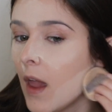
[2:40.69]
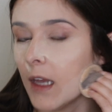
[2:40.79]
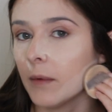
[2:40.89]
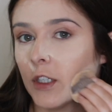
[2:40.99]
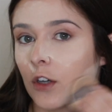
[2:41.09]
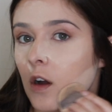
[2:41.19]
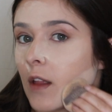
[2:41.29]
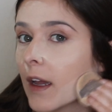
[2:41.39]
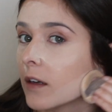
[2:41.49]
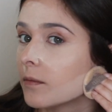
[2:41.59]
And my
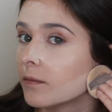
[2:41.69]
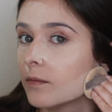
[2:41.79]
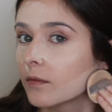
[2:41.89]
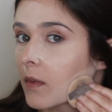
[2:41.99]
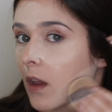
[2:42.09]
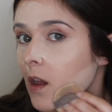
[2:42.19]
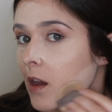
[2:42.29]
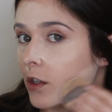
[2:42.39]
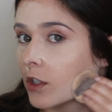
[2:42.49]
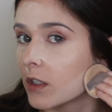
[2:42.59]
jawline,
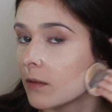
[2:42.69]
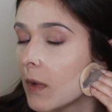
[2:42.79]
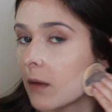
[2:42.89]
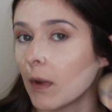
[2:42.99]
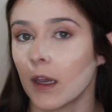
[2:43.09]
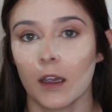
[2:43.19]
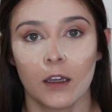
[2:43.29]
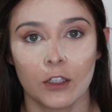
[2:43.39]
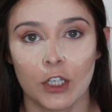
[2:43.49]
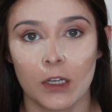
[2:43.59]
just to make my
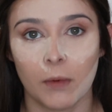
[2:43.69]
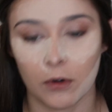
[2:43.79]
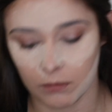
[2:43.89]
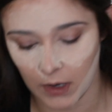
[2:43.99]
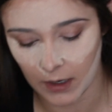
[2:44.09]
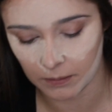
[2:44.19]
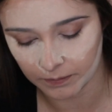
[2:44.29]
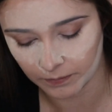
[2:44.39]
cheekbone pop.